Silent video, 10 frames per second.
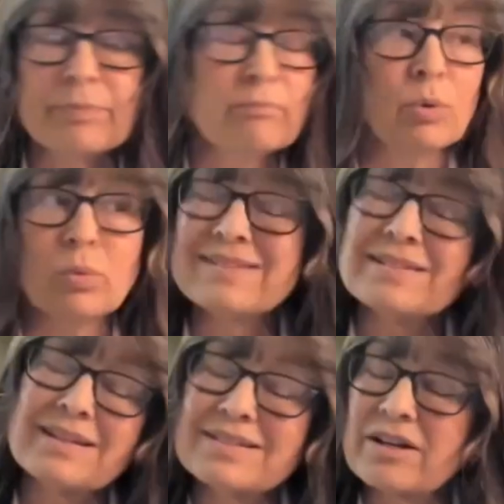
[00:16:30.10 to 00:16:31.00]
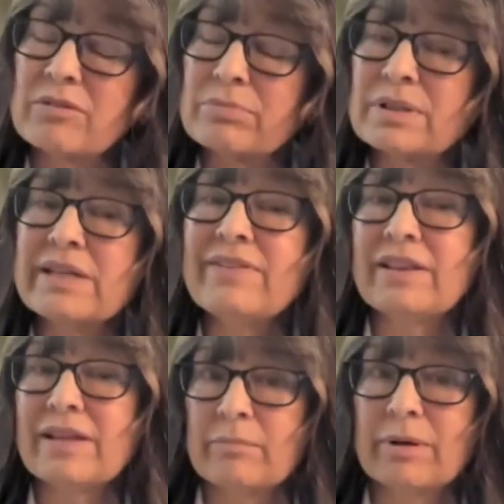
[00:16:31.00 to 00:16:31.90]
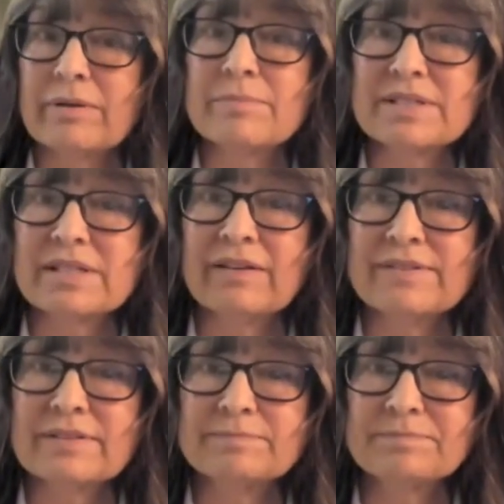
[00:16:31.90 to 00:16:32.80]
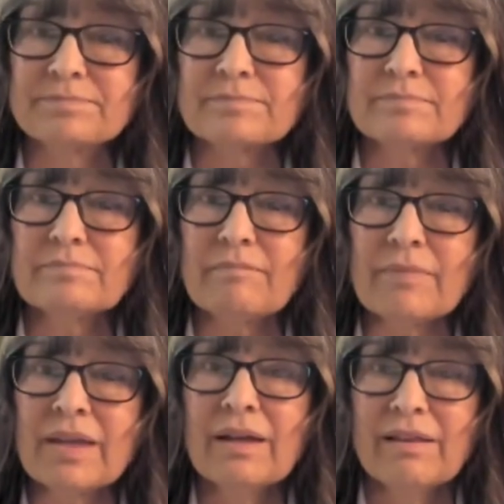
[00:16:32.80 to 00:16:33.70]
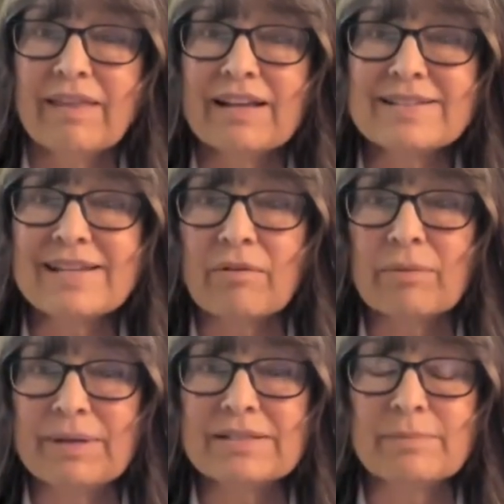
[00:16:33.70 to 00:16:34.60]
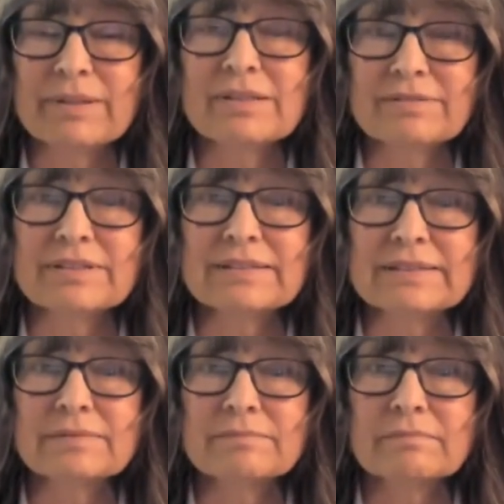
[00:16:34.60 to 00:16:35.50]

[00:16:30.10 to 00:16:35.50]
But once they start believing that about themselves, that's how it makes a big difference.